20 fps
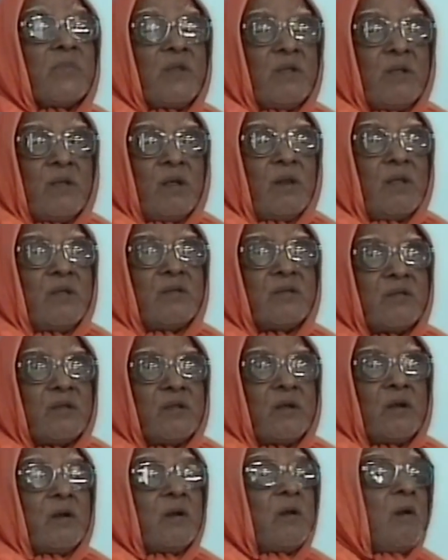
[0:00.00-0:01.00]
Here is
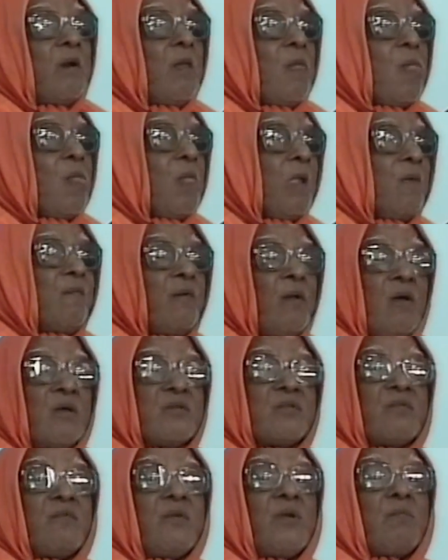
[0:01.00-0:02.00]
the
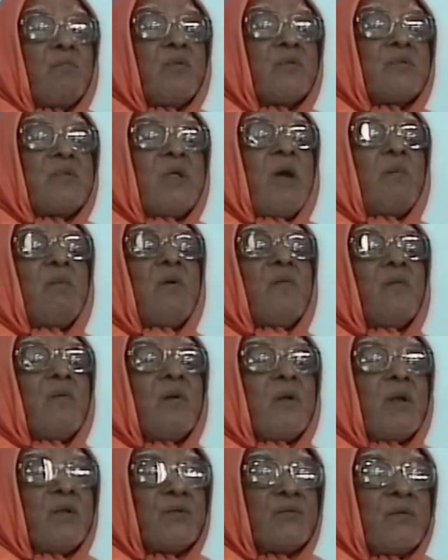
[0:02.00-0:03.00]
philosophy of Buddha
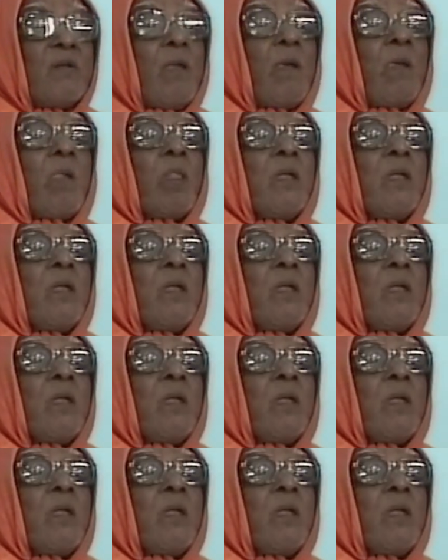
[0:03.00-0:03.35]
before us.